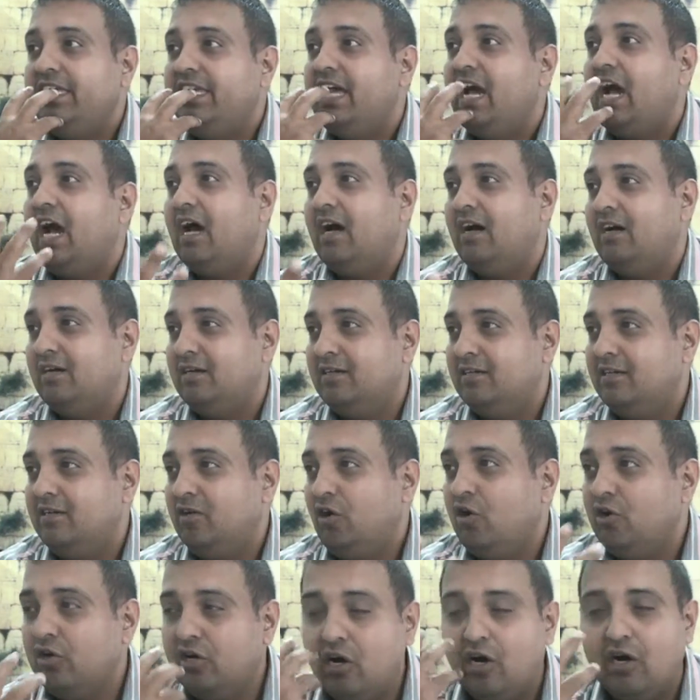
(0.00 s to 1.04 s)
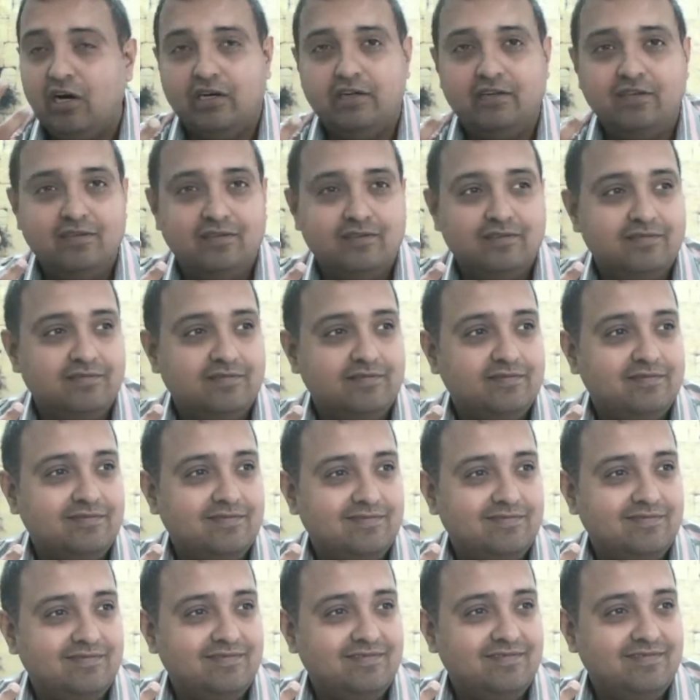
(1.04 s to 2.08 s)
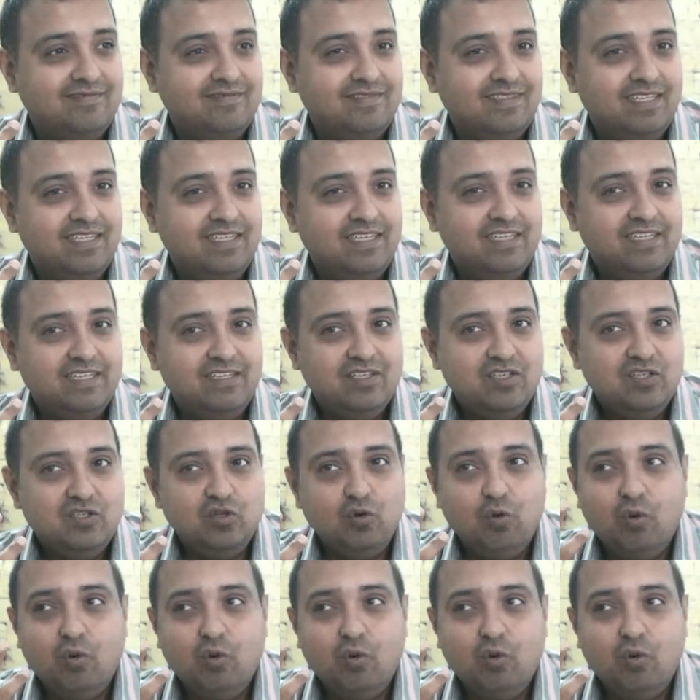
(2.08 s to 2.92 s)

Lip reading: Yah, or God.